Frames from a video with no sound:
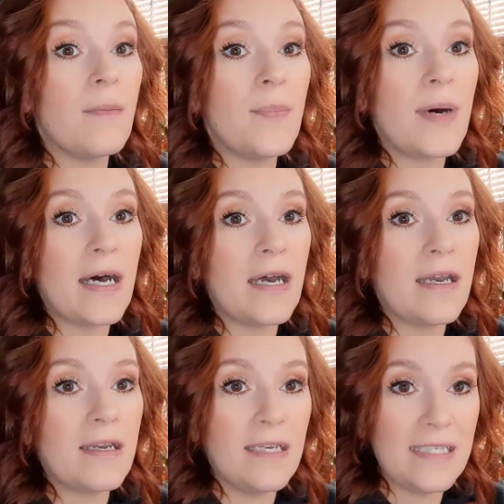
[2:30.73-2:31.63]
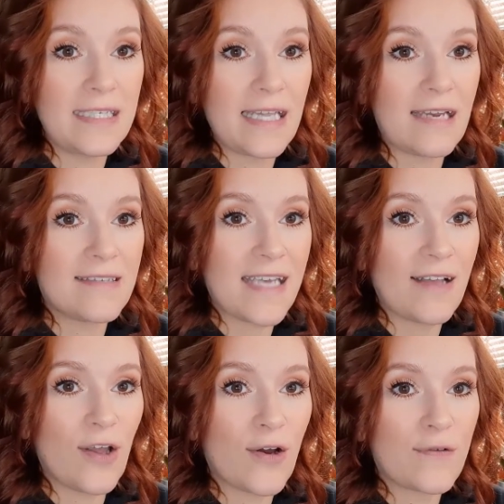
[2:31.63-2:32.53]
but it didn't last
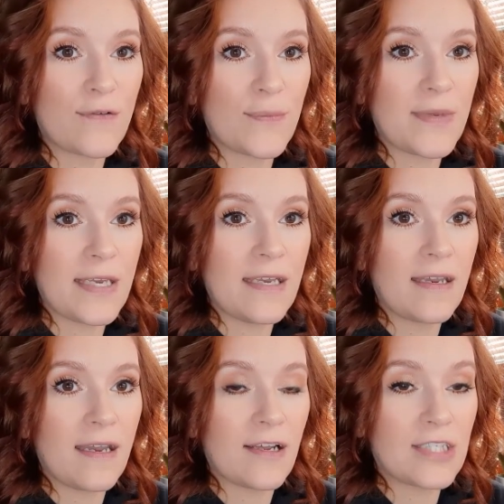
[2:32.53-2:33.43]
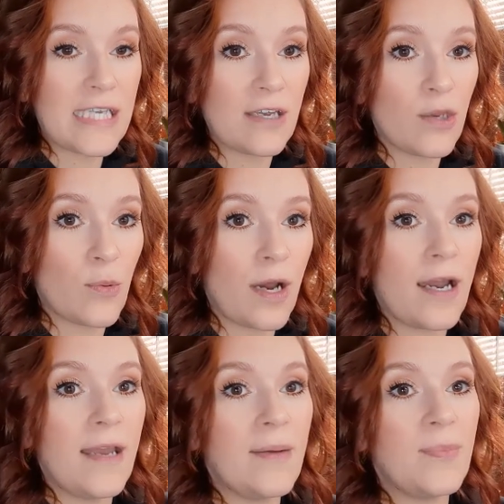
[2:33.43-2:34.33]
that long for me, and I'll tell you why.